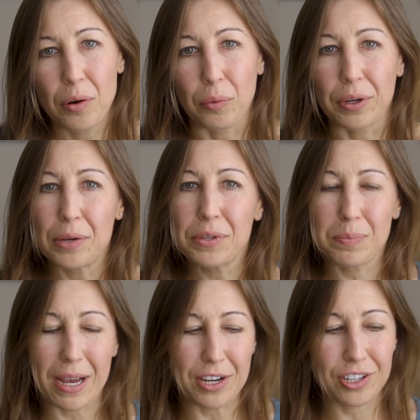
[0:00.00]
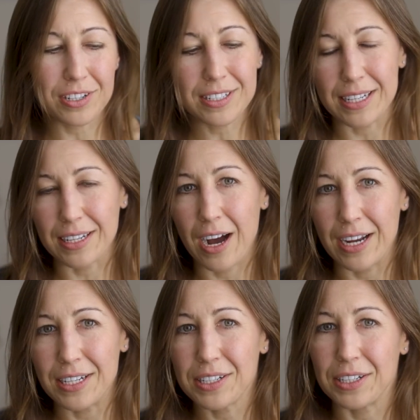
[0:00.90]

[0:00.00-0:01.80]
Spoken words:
Were you as patient and kind to